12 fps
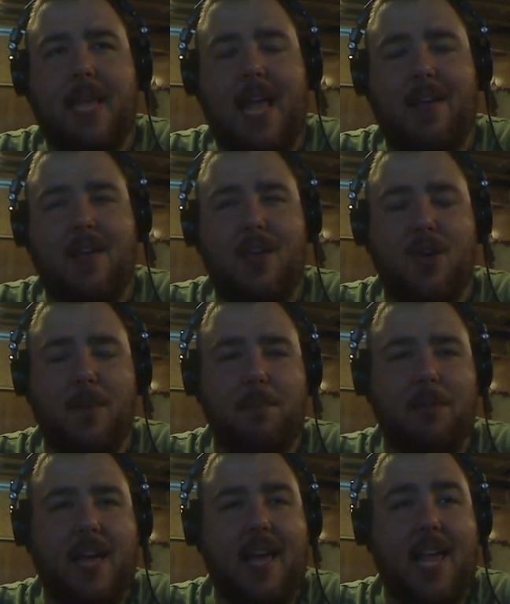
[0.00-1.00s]
you can
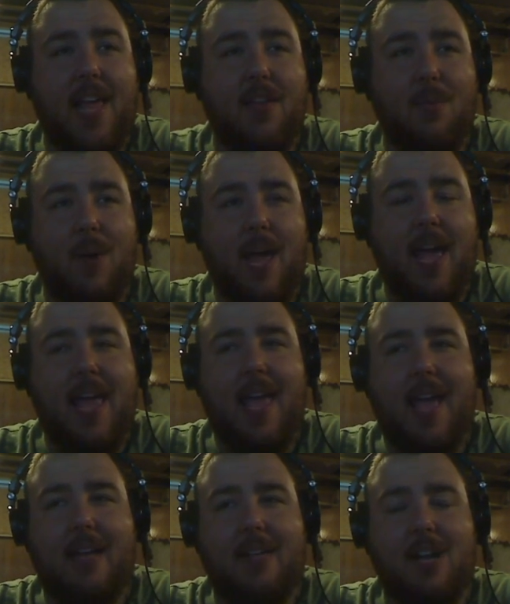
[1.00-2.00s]
play either way,
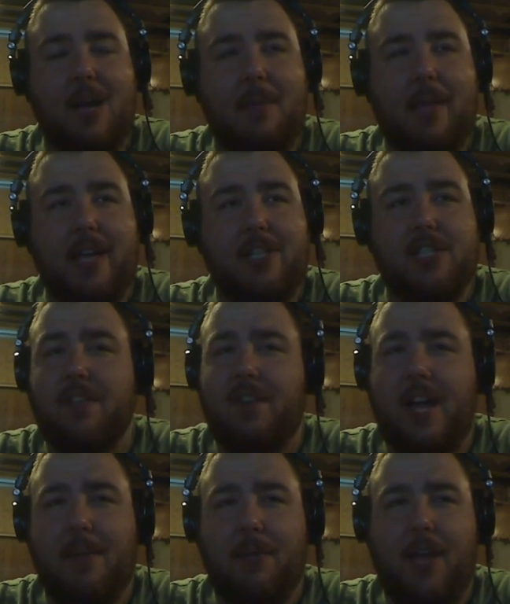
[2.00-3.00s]
and Tom Kench is a
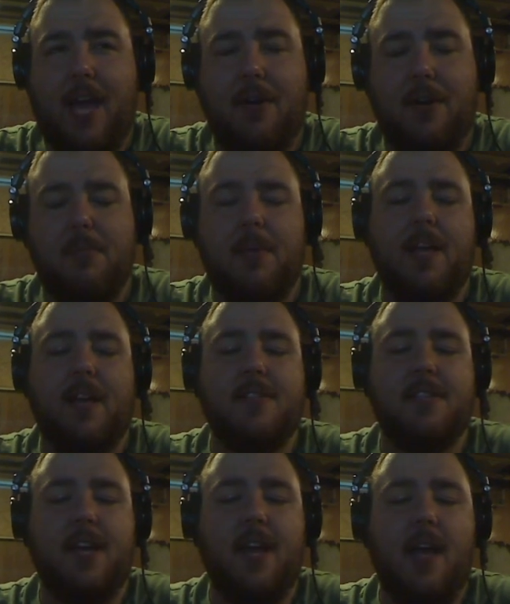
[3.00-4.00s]
viable counter
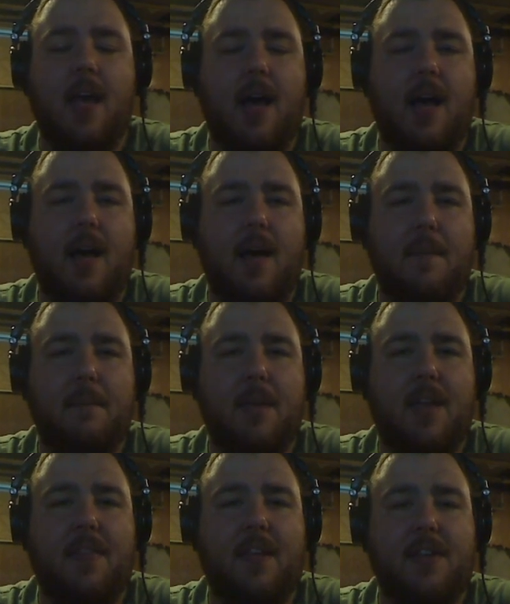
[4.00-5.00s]
because
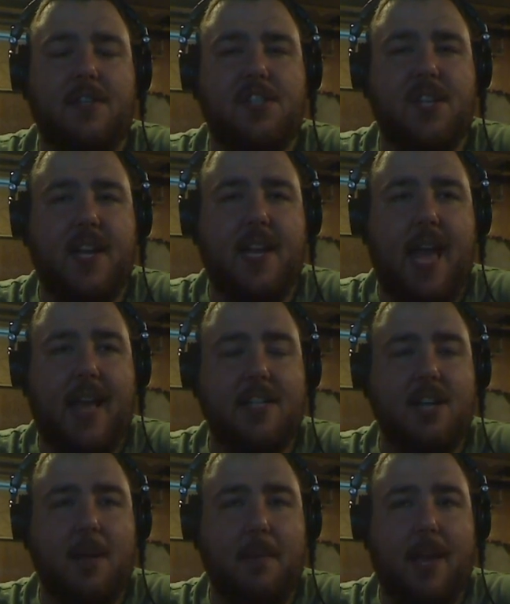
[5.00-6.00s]
in the Jhin and
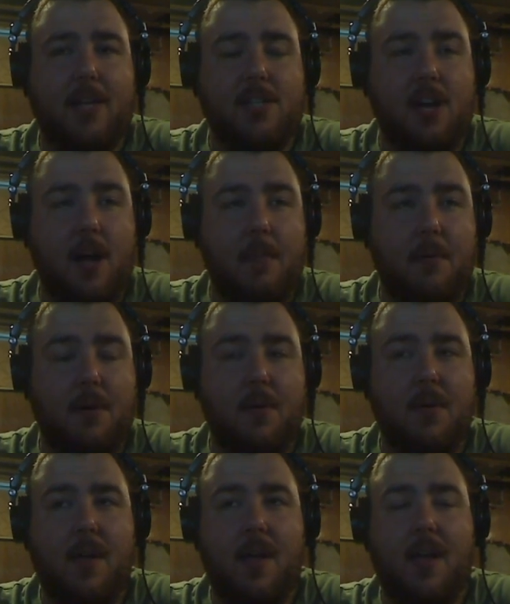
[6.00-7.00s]
Tom Kench
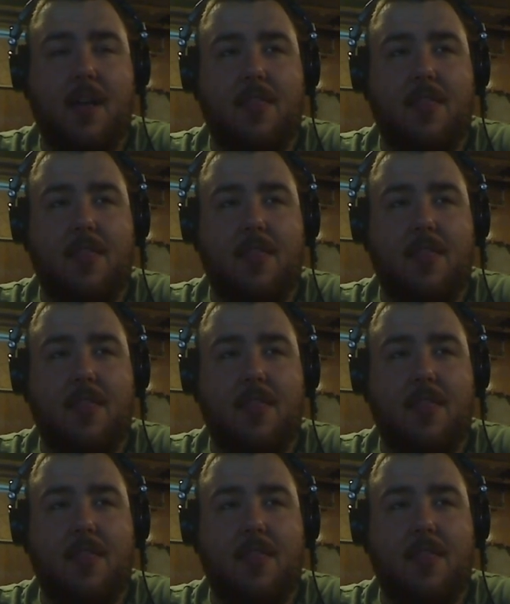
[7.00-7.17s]
combo, the